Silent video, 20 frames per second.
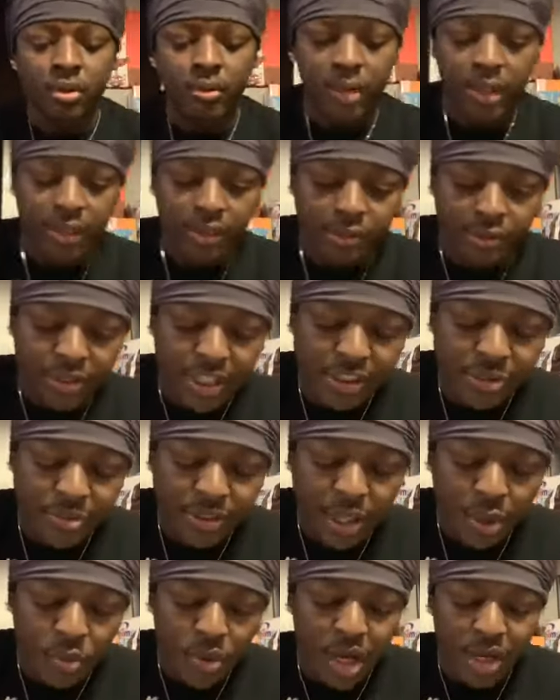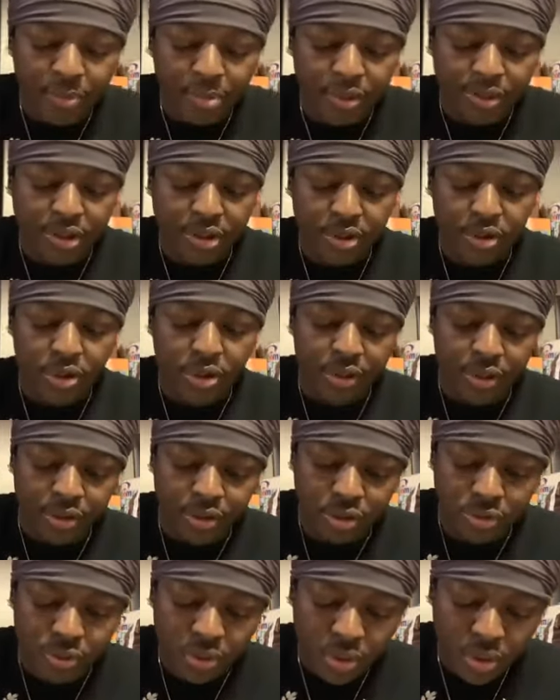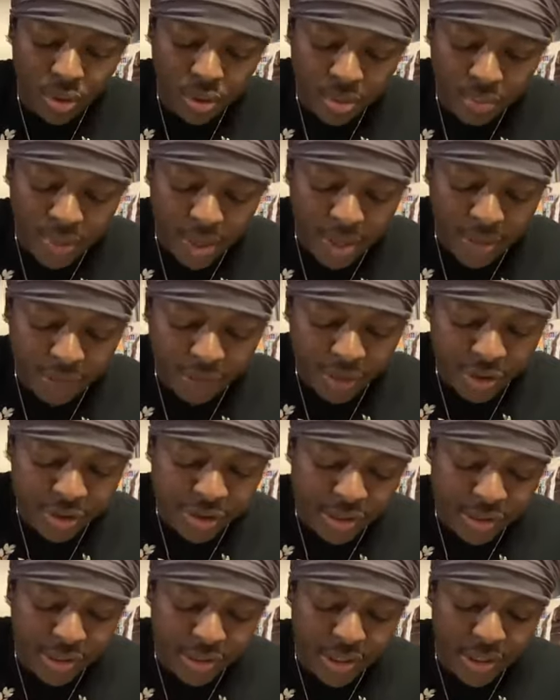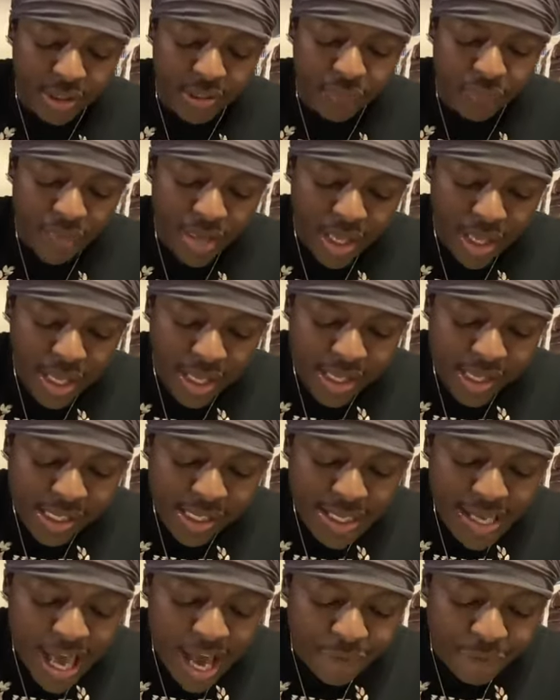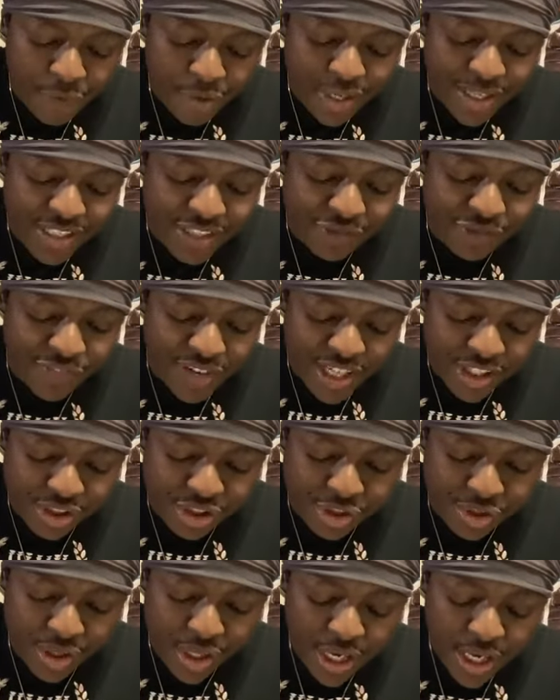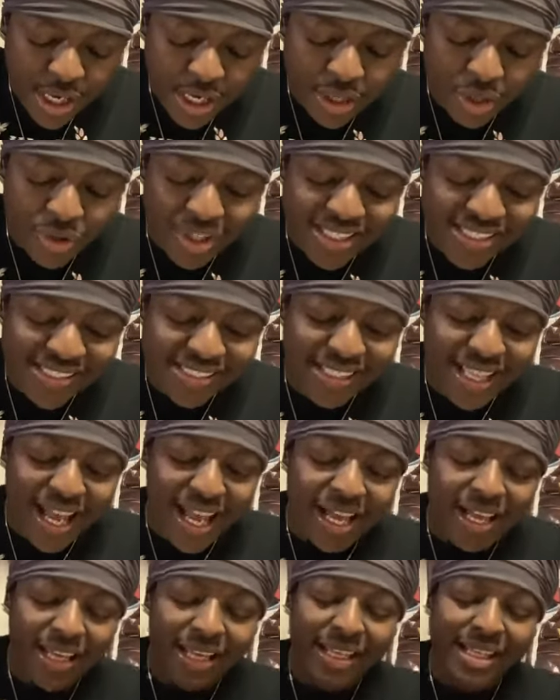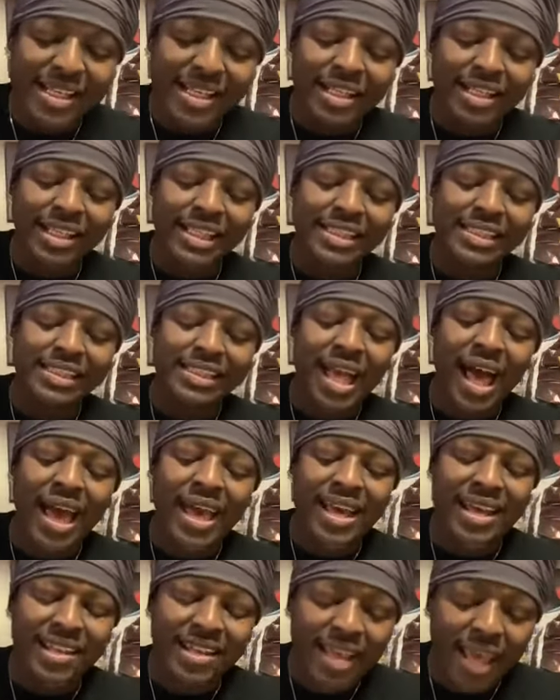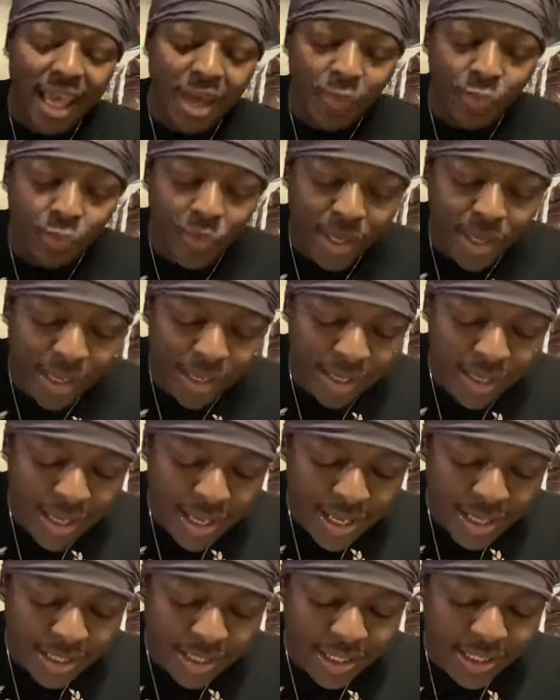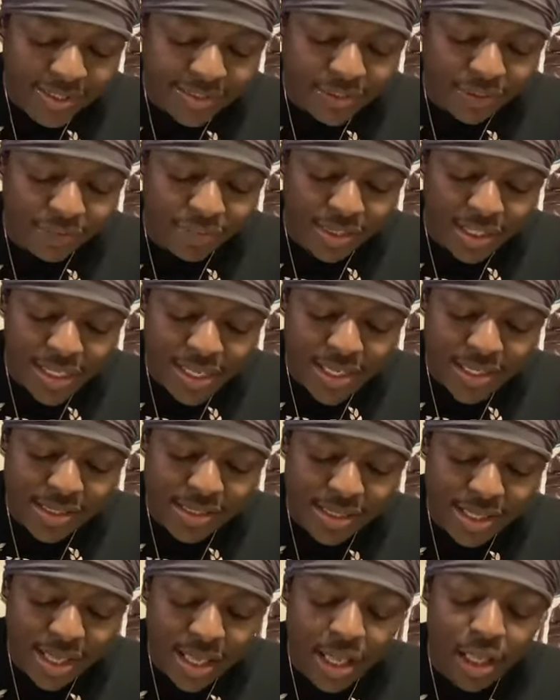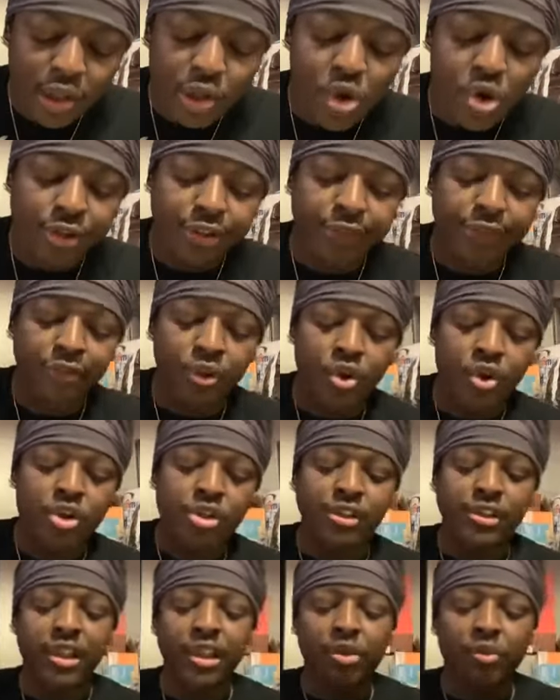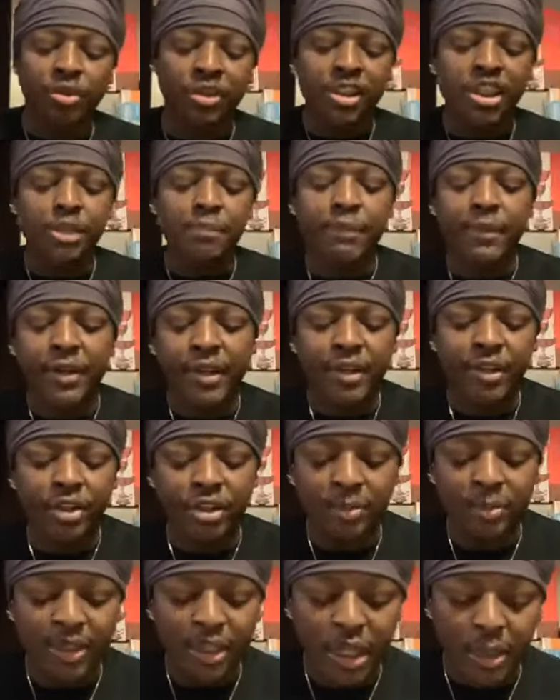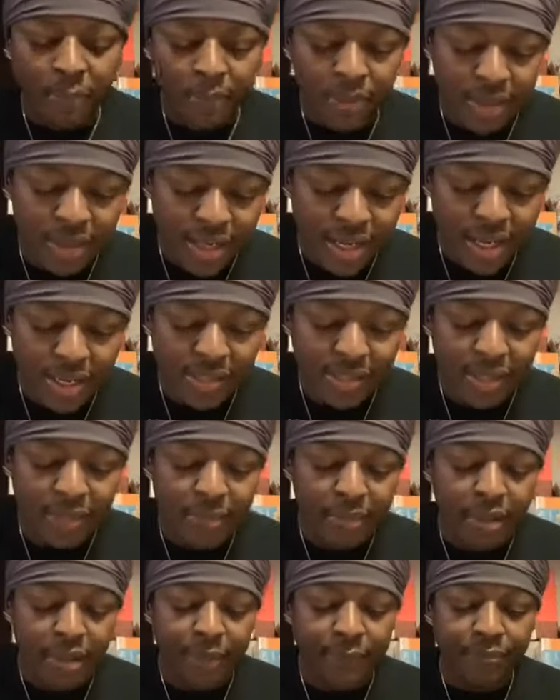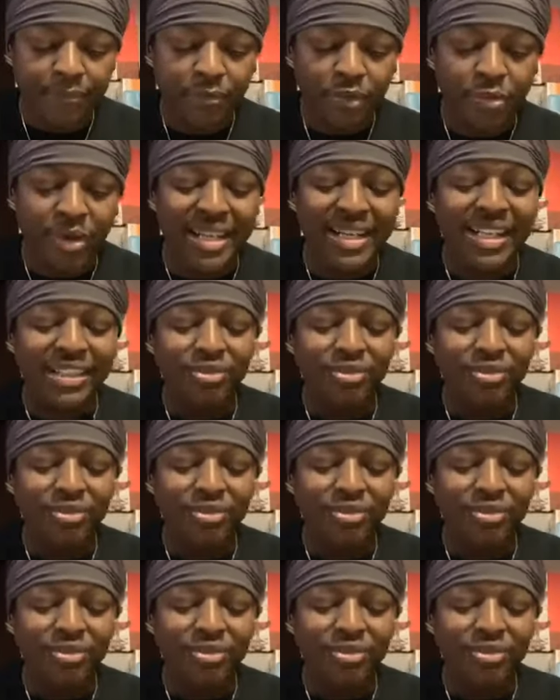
Right? So that's what that wine press is going into, right? In verse 16, he hath on his vesture and on his thigh, his thigh a name written, kings of kings and lords of lords, dealing with the spirit he's going to be coming in that day, man. Right?